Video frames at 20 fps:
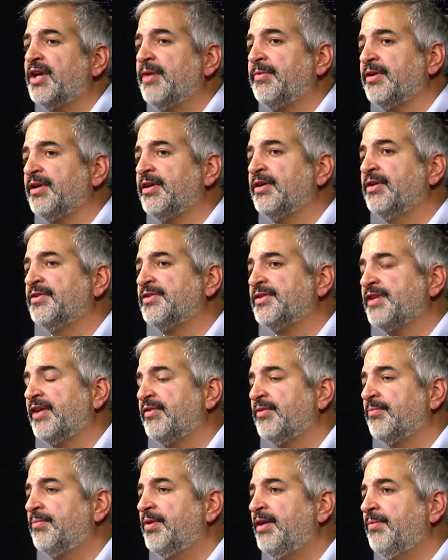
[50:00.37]
up and killed
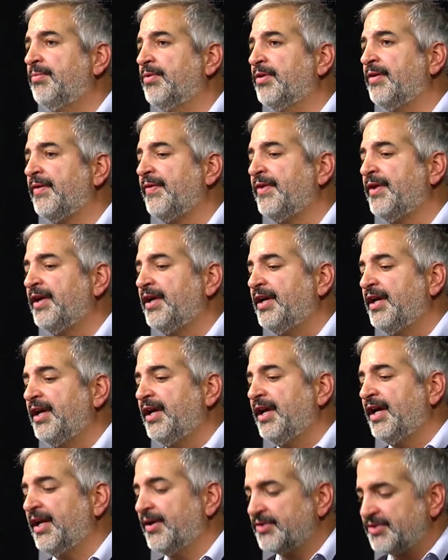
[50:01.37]
7 people.
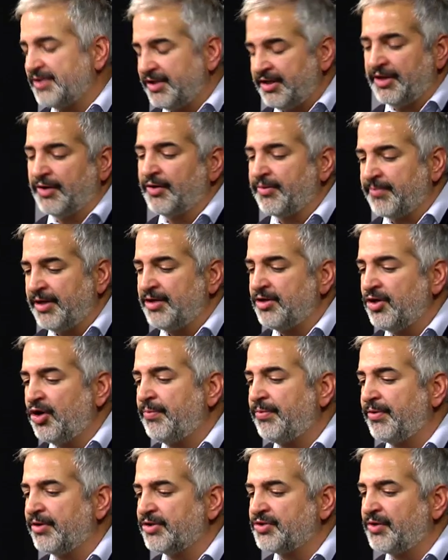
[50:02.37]
And I was sitting there with my
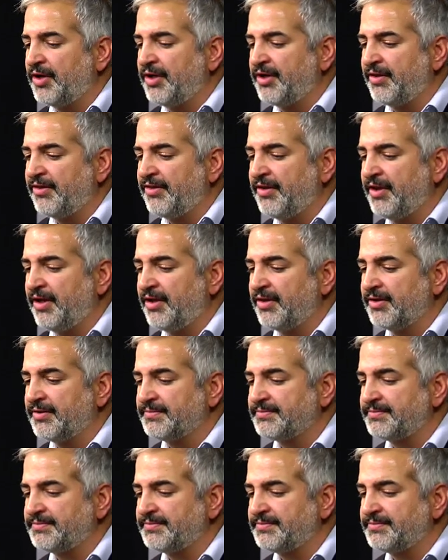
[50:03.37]
notebook trying to think,